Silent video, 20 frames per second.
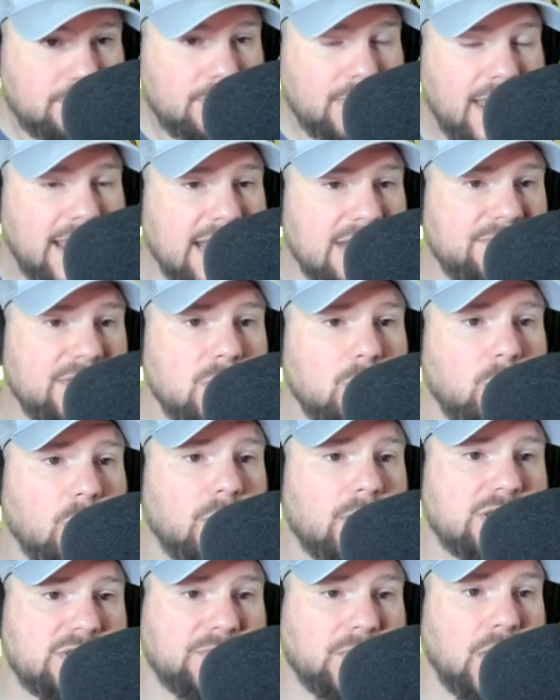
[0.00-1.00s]
And if he
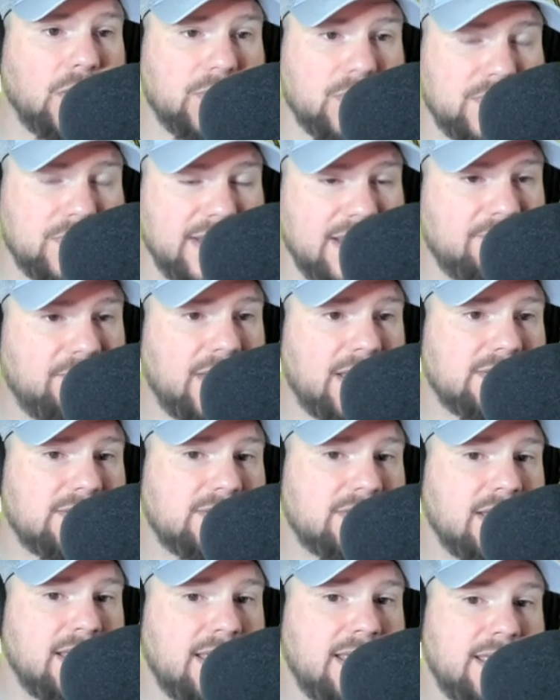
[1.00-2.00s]
works for our new
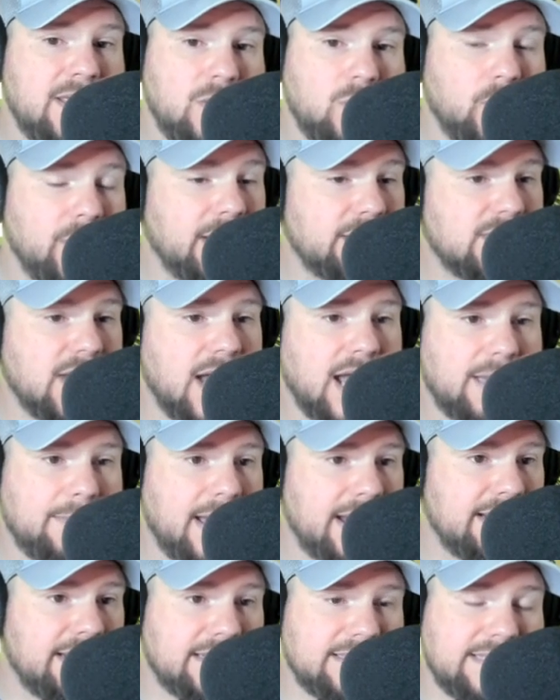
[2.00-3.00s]
defense, we could talk
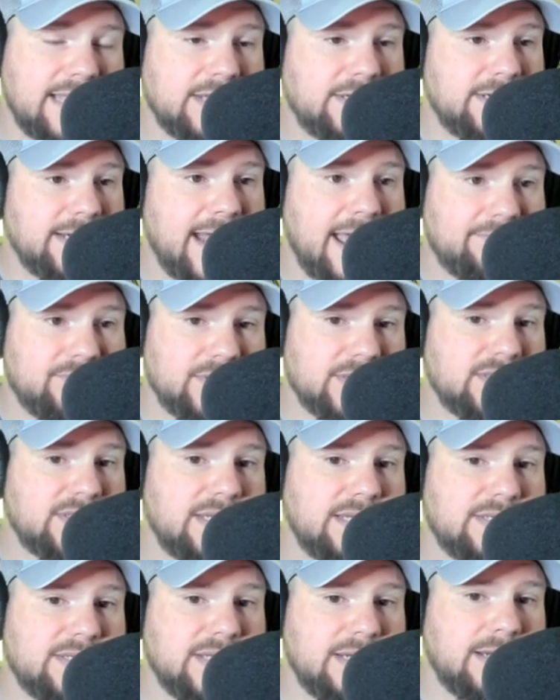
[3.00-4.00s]
about an extension after the
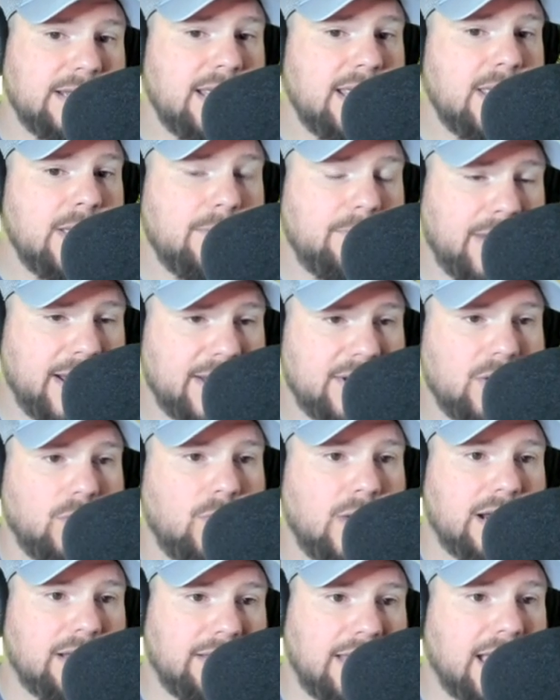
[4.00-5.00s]
season, but I don't
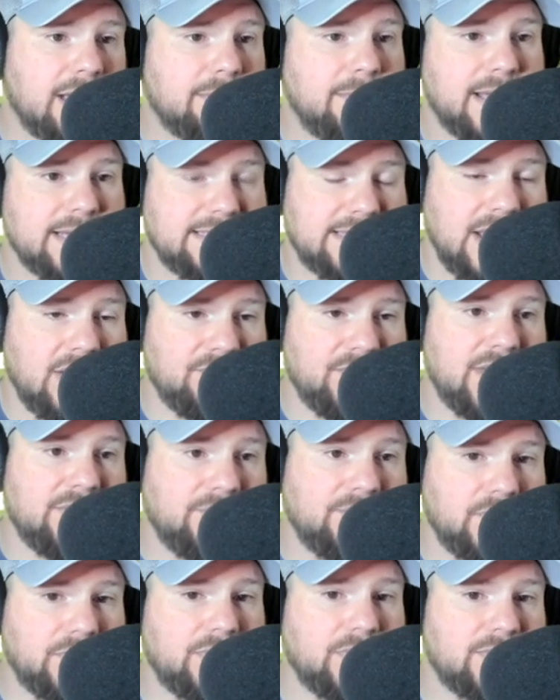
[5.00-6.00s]
want to lock myself in
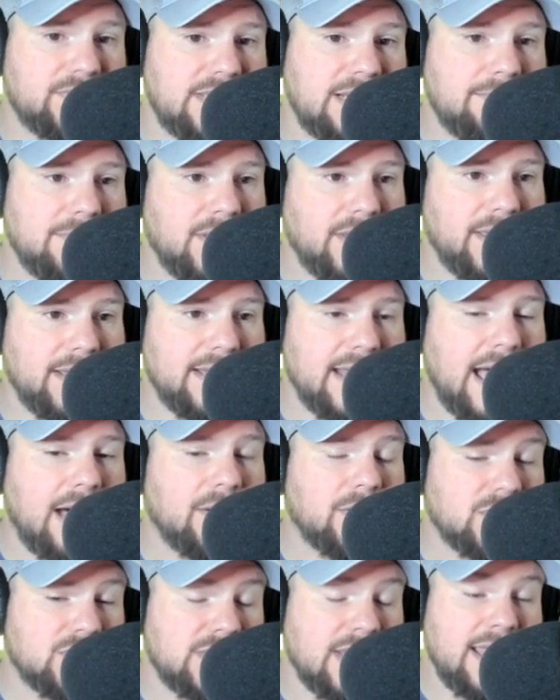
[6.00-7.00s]
for $13 million
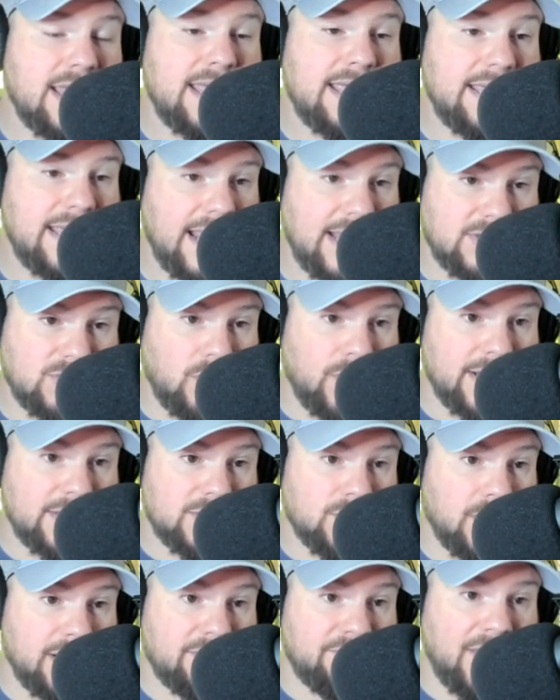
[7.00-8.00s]
in
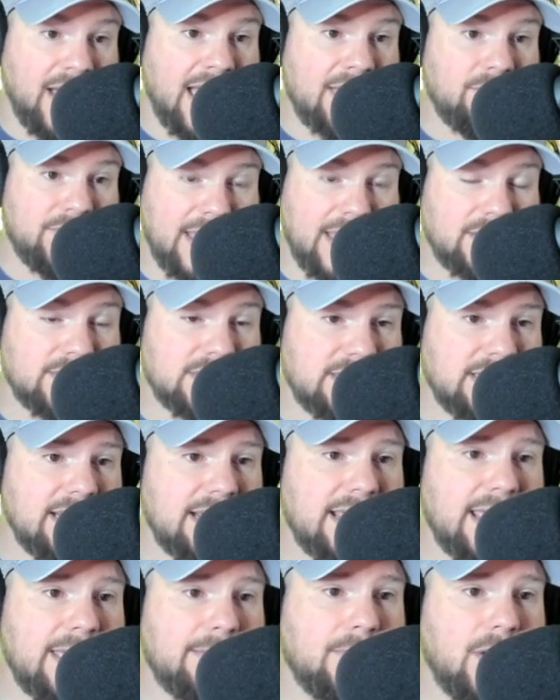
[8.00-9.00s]
2025 without
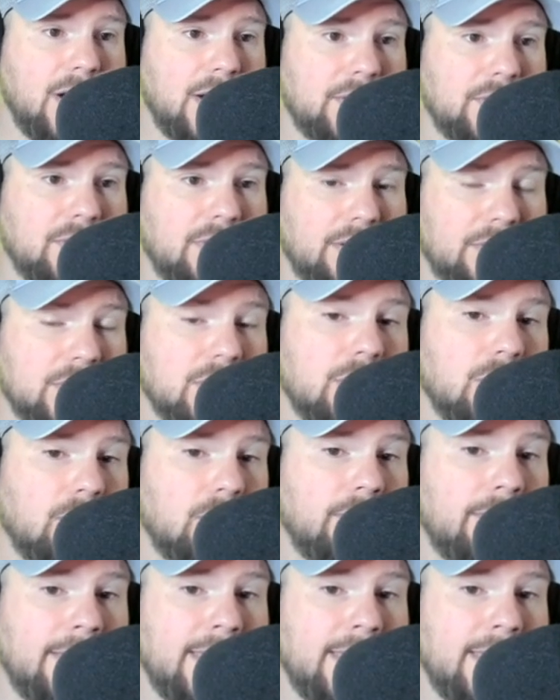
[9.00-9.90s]
seeing him under our new